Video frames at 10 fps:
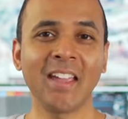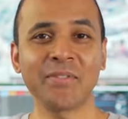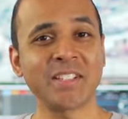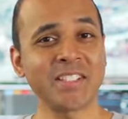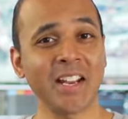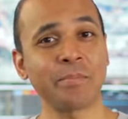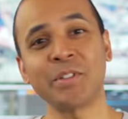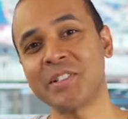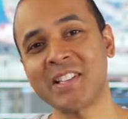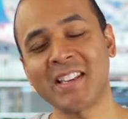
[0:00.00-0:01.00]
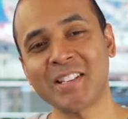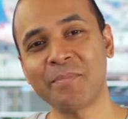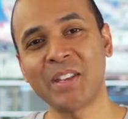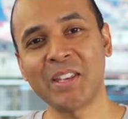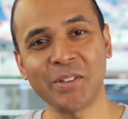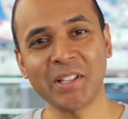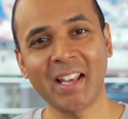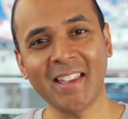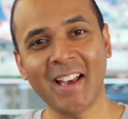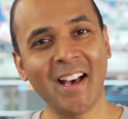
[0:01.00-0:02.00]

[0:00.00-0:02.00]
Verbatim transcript: If this setup looks like something you'd like,